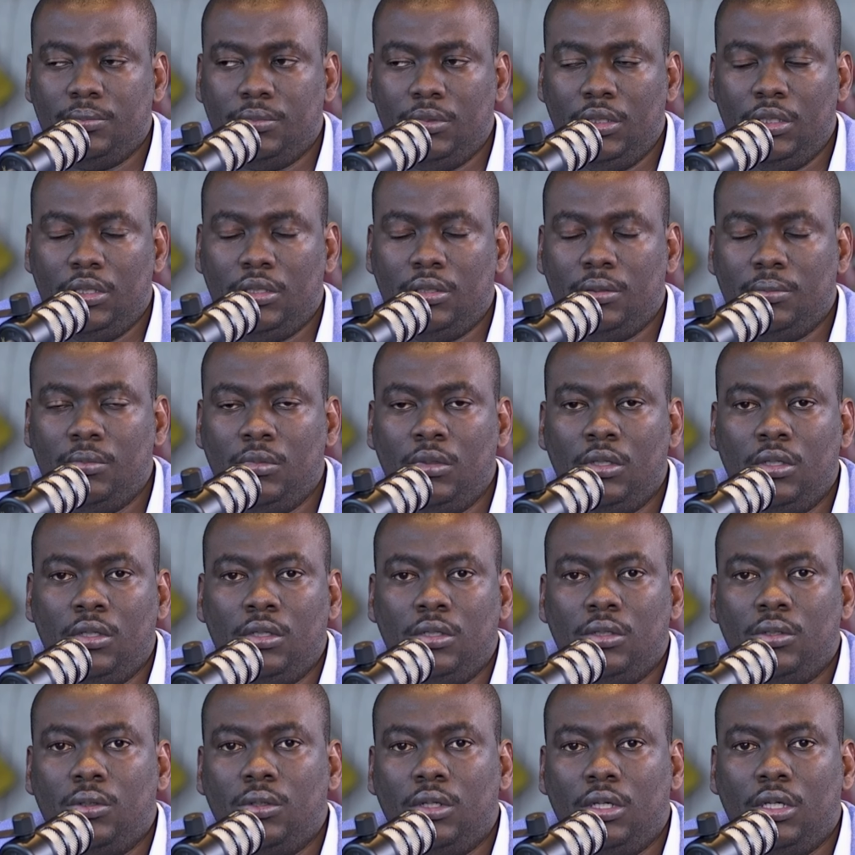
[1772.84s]
Yeah.
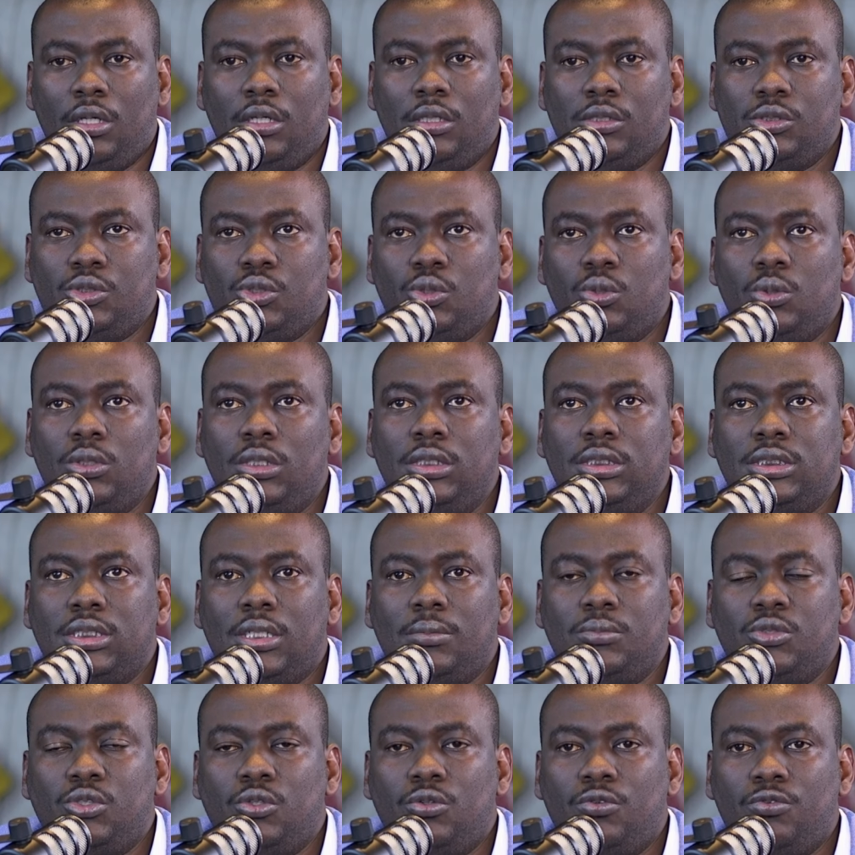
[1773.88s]
Okay. So in
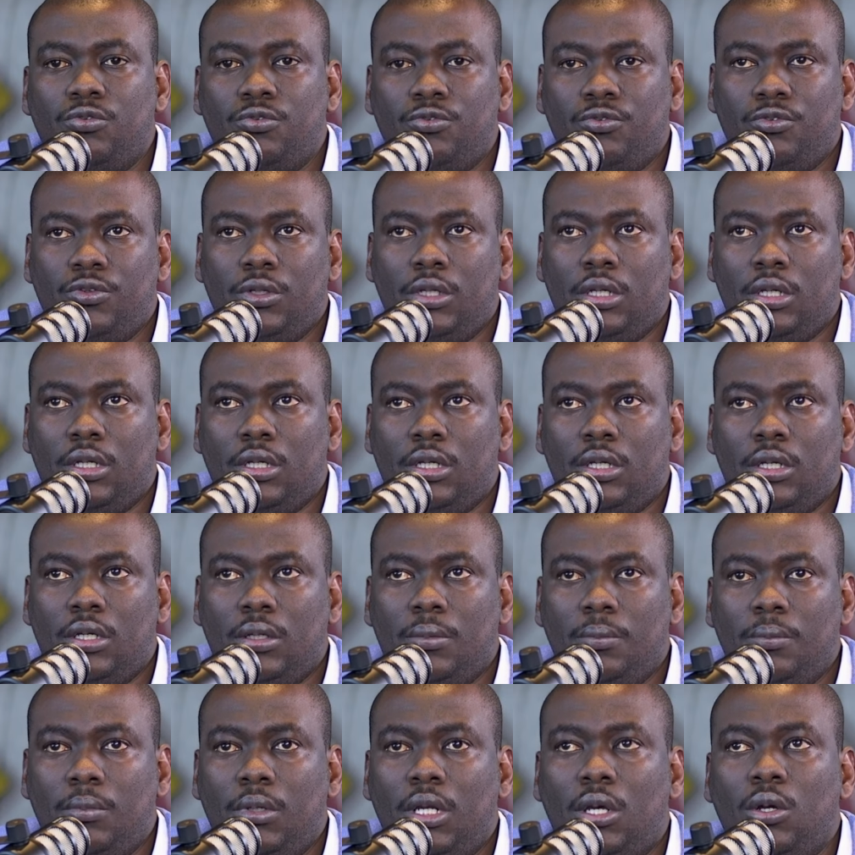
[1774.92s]
terms of
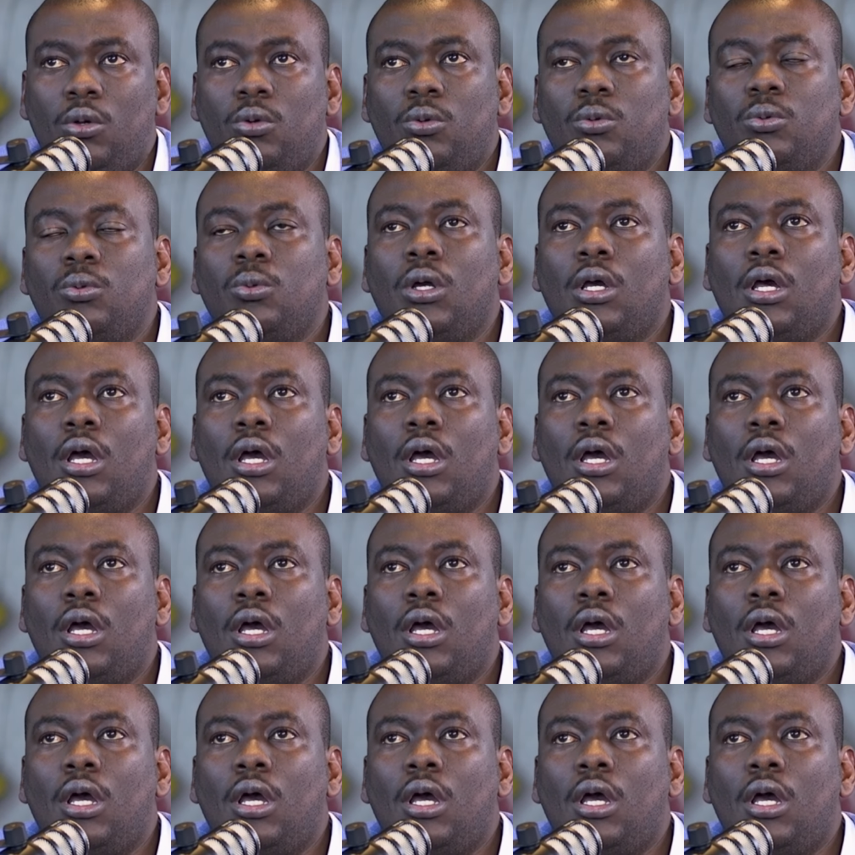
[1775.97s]
now,